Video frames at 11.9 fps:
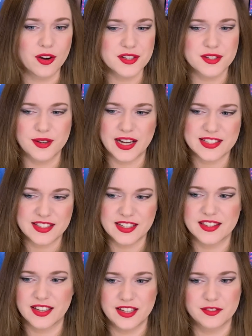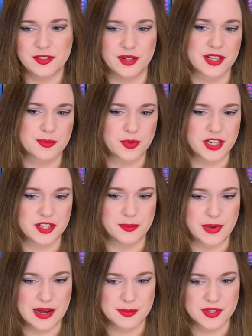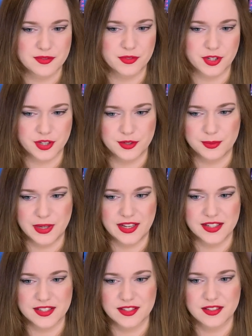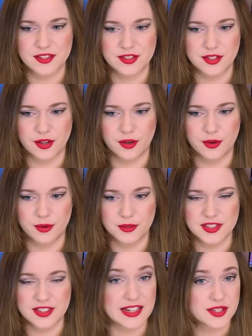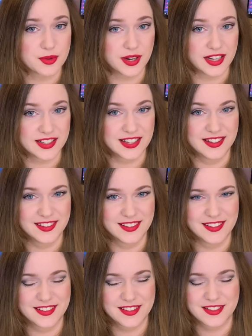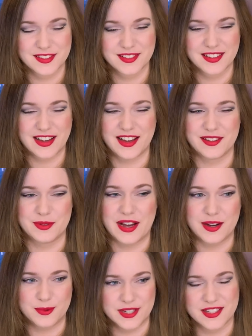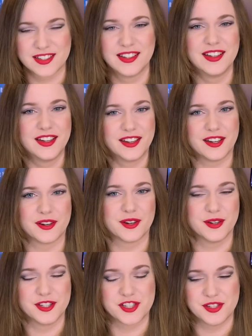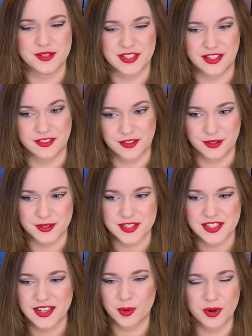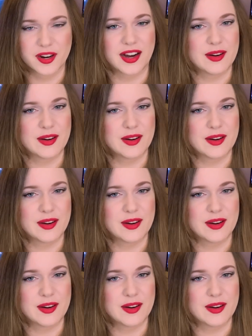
also, I think they give you expression maps for Cubase. So that's great. I would encourage using those. Or